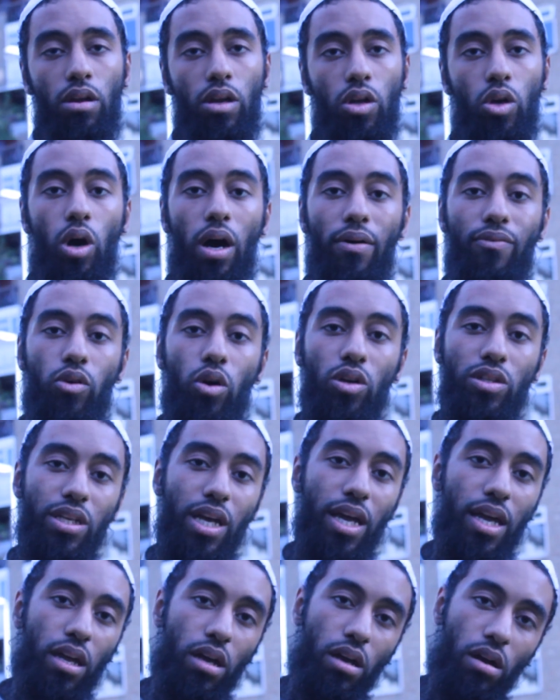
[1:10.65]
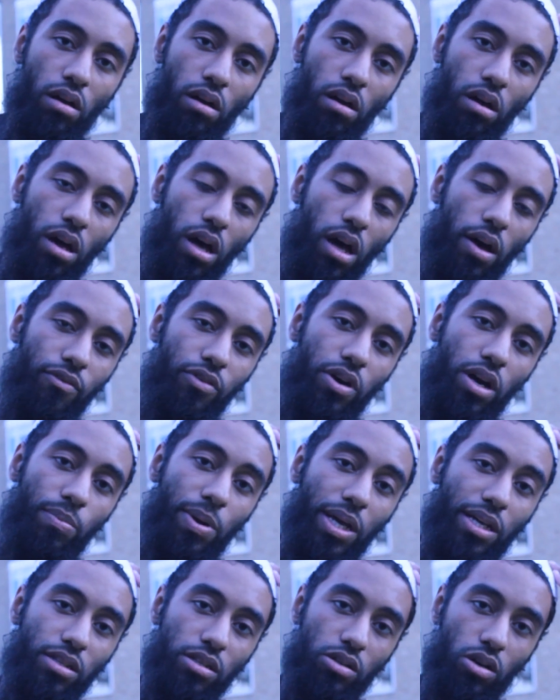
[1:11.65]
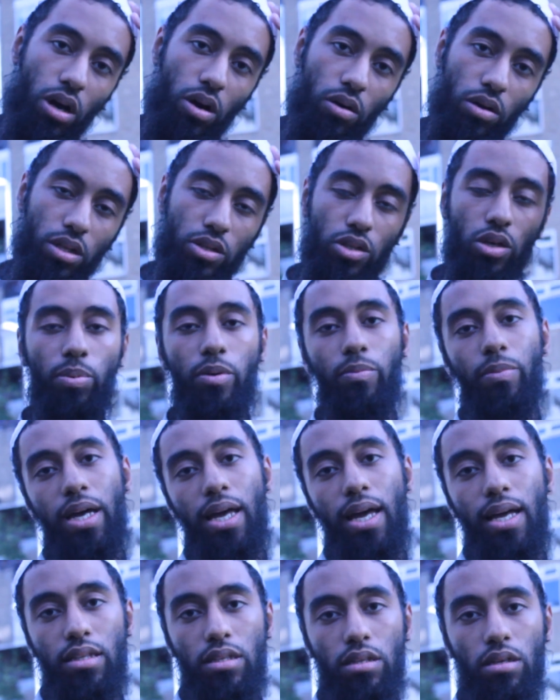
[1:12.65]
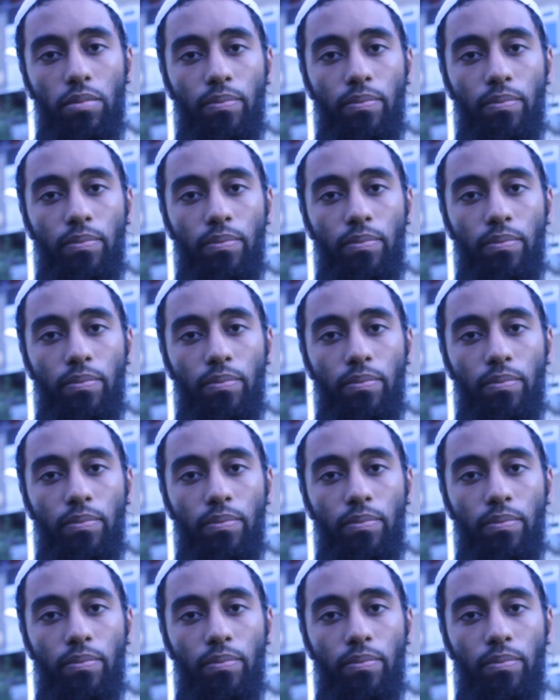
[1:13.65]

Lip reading: I've got a very big scar on the top of my head.